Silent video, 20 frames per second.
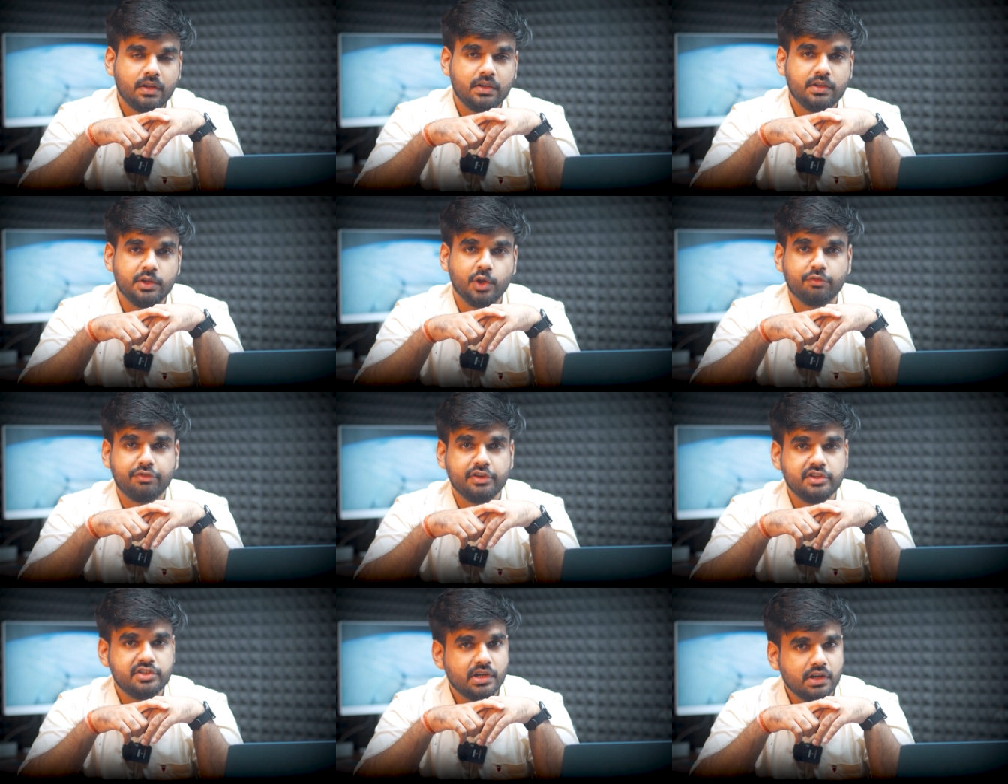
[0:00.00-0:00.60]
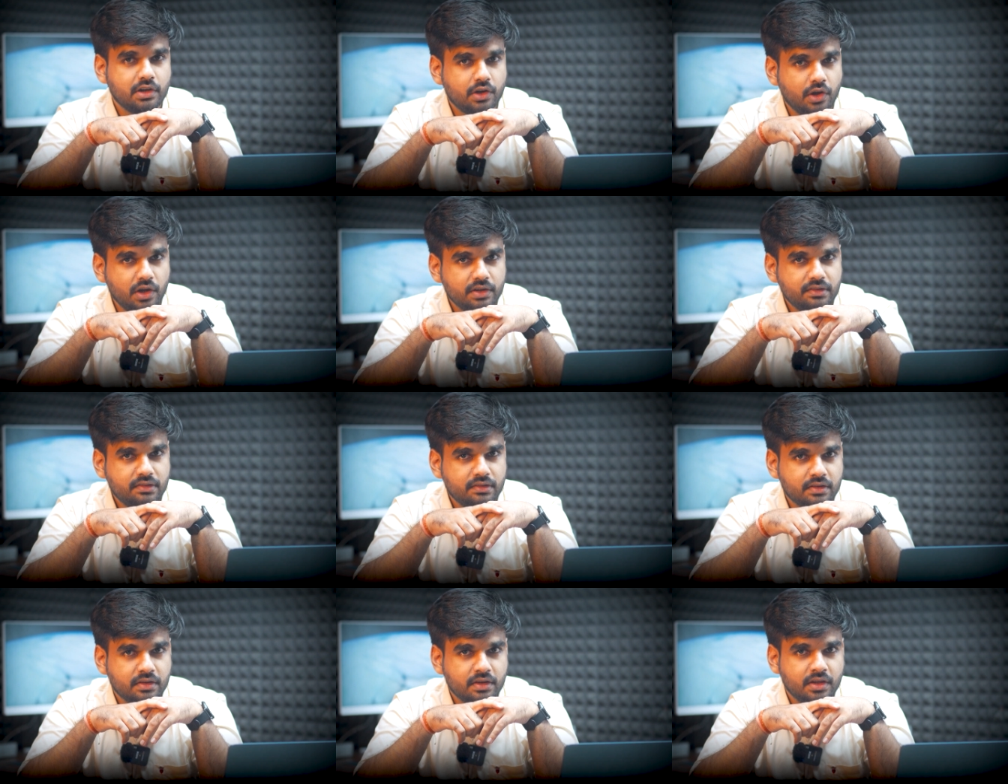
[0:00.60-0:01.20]
The official
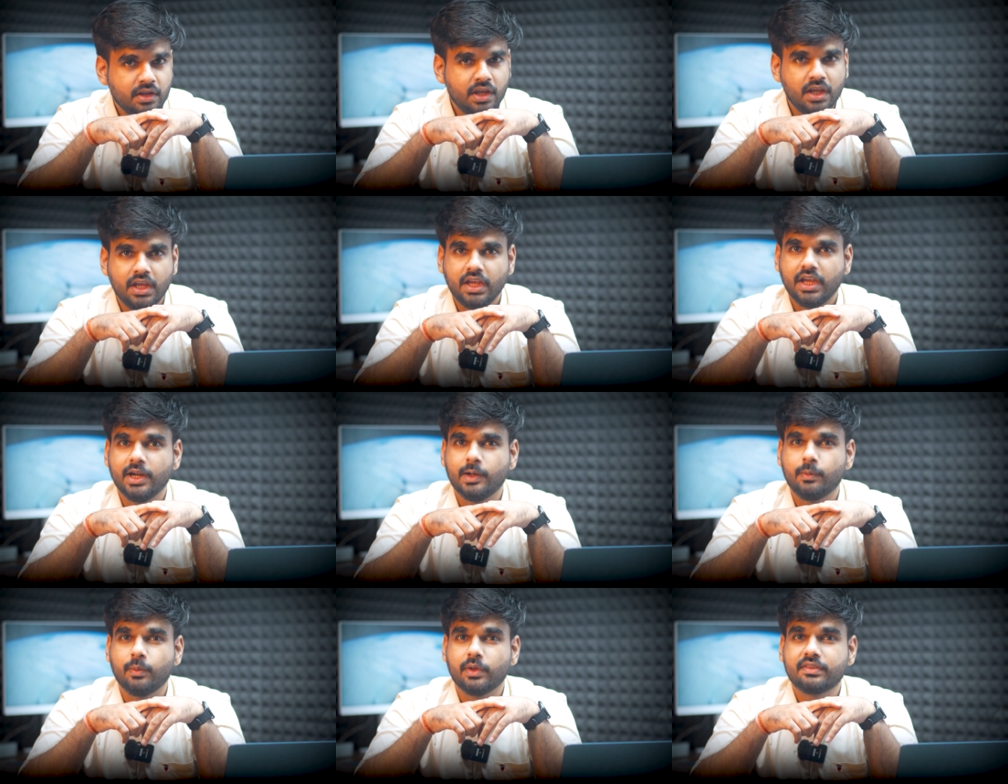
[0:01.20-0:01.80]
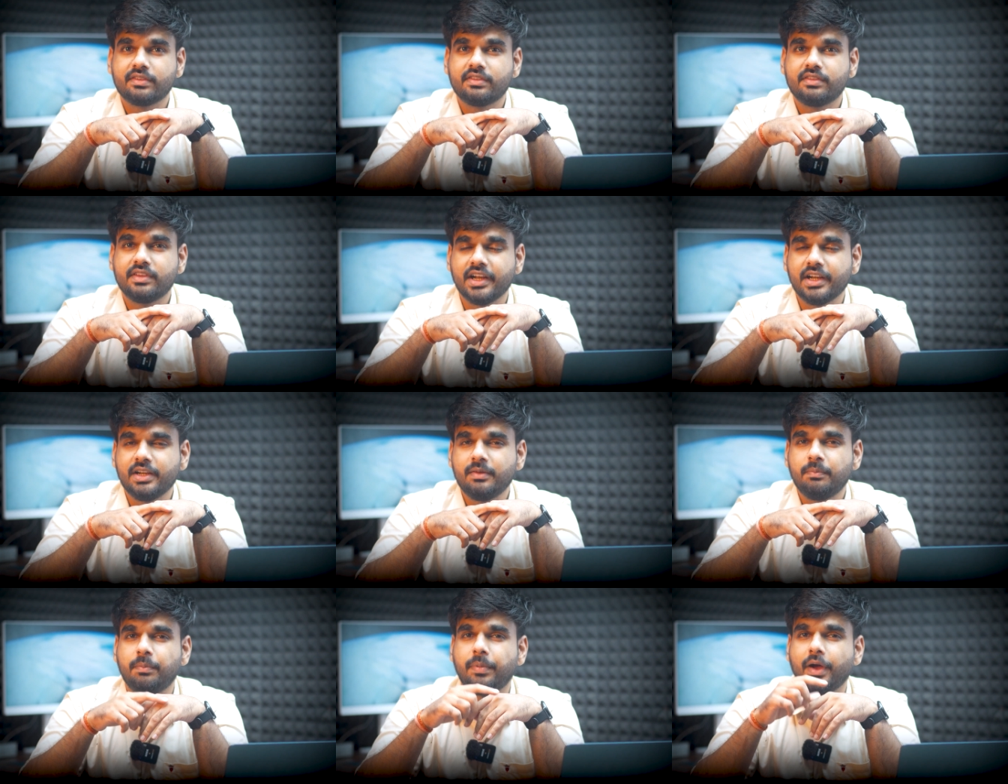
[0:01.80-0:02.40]
cause? It was
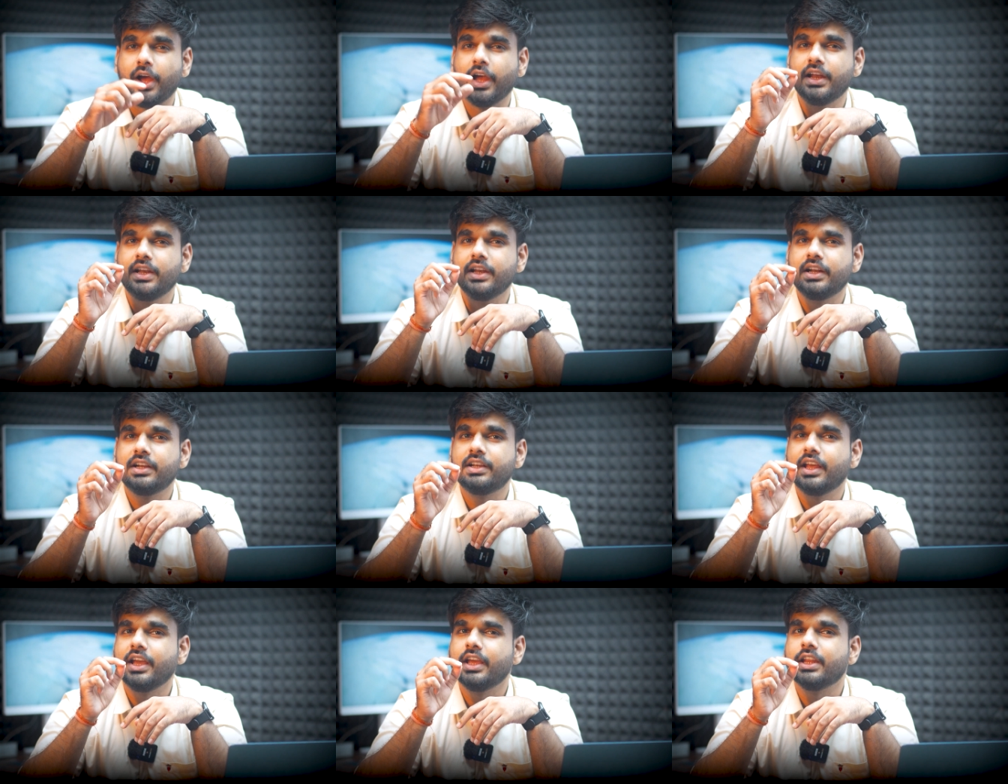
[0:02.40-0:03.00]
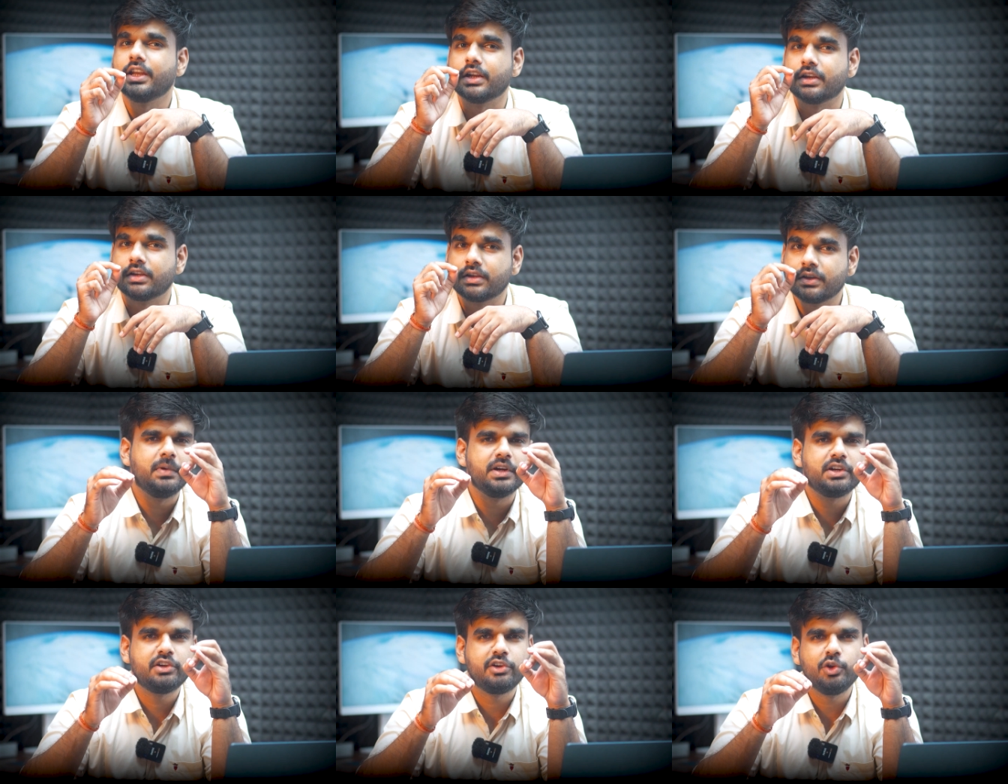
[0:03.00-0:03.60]
said pilot error,
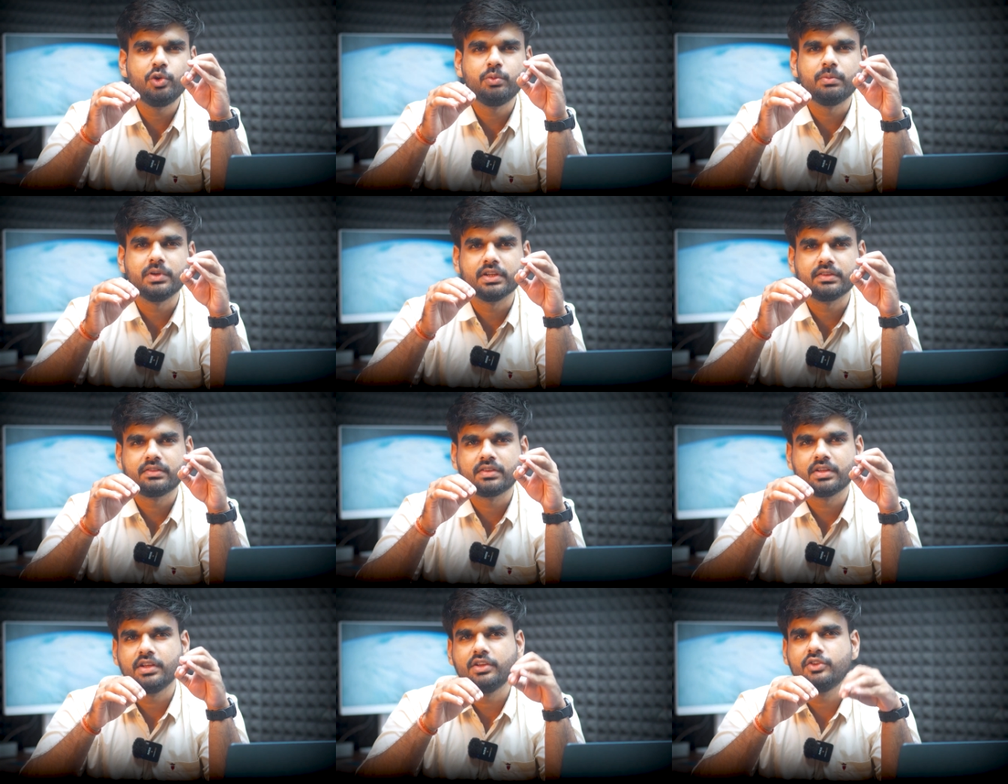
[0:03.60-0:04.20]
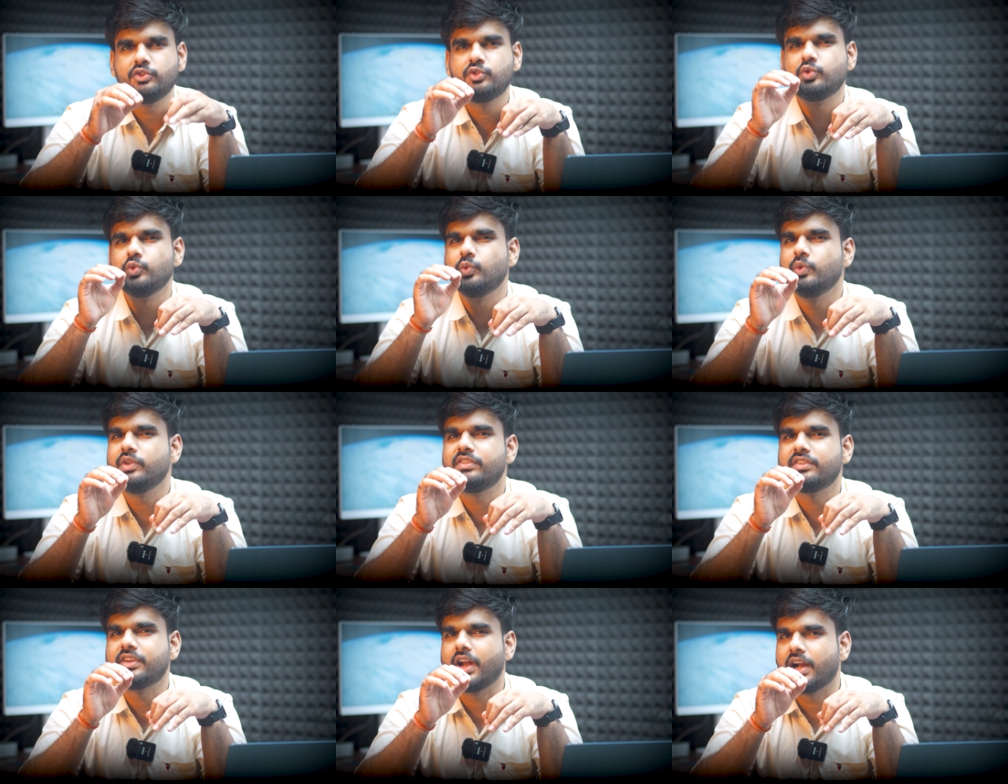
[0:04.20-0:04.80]
but rumors
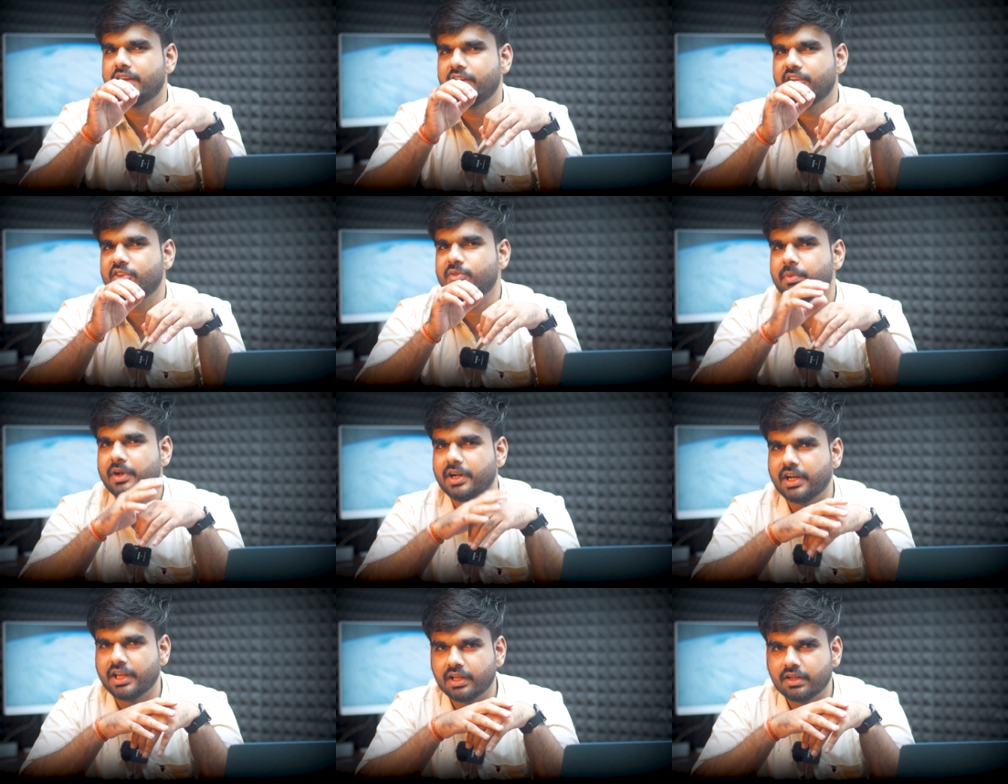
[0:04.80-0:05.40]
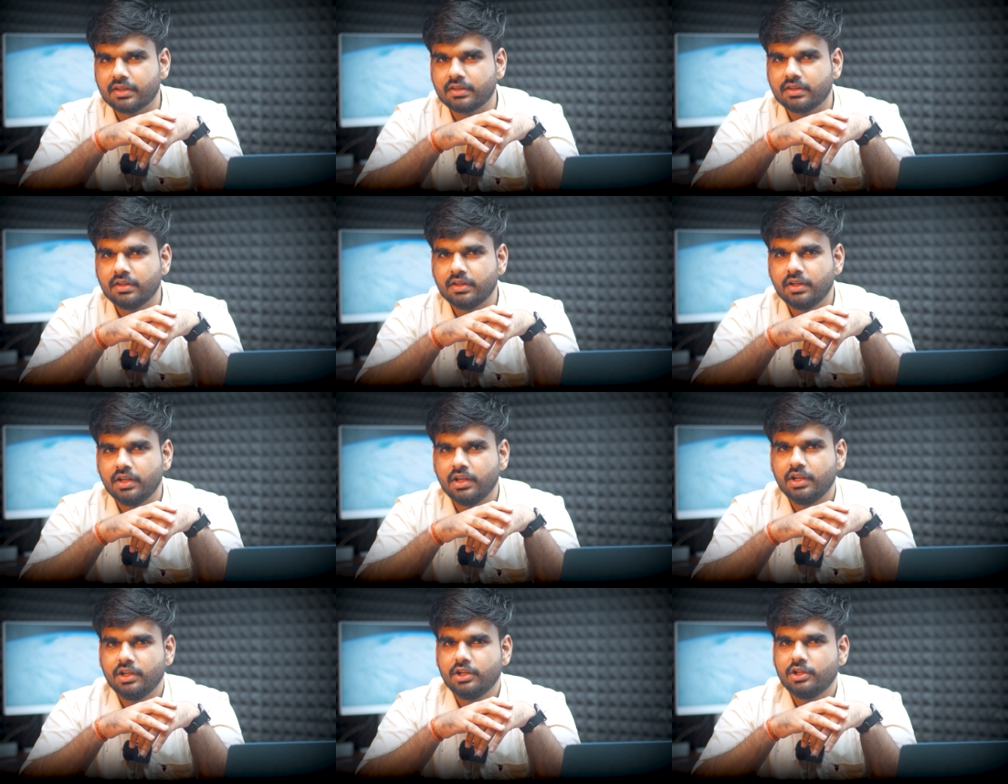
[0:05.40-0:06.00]
soon started spreading.
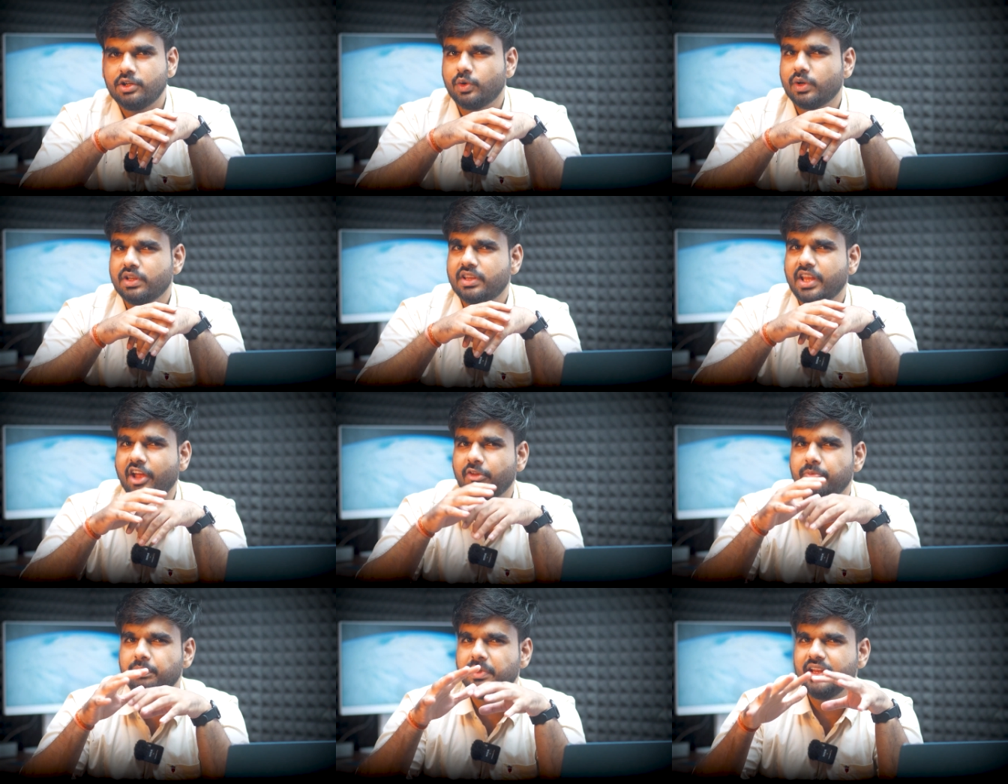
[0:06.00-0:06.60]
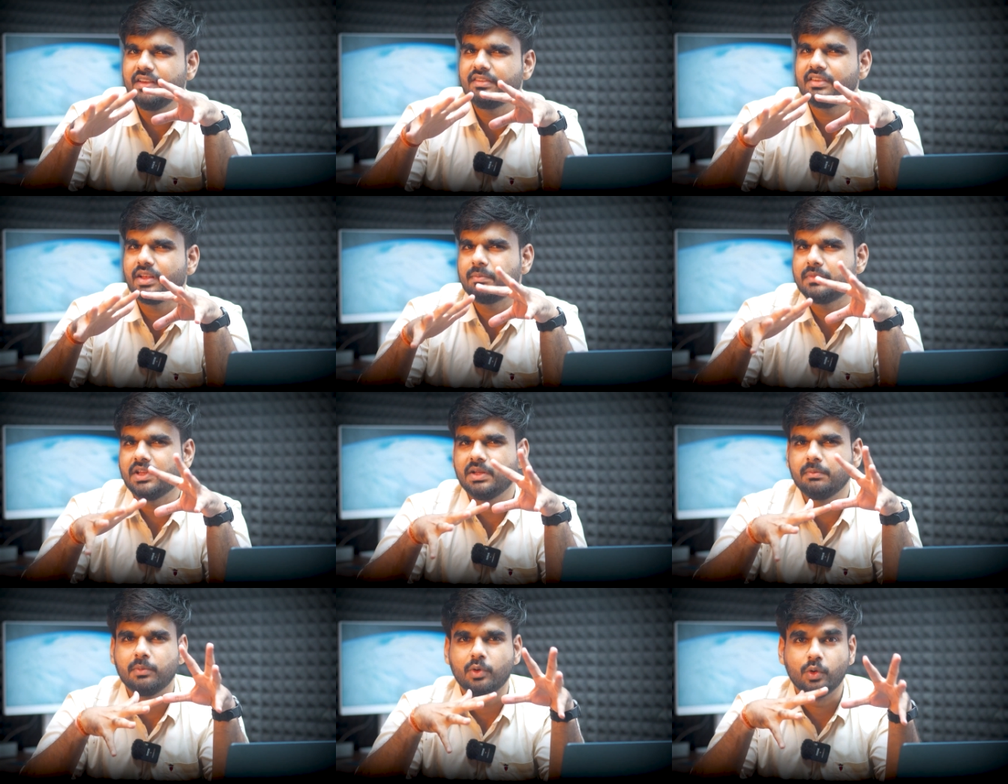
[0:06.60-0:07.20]
Could it have been
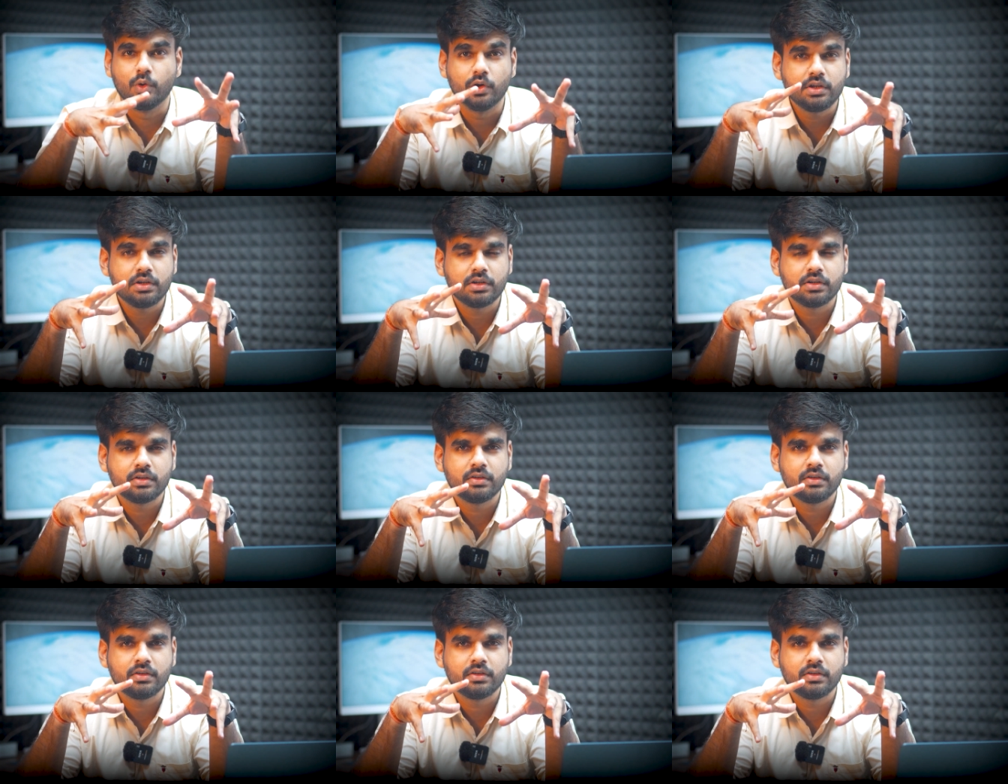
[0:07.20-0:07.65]
something more?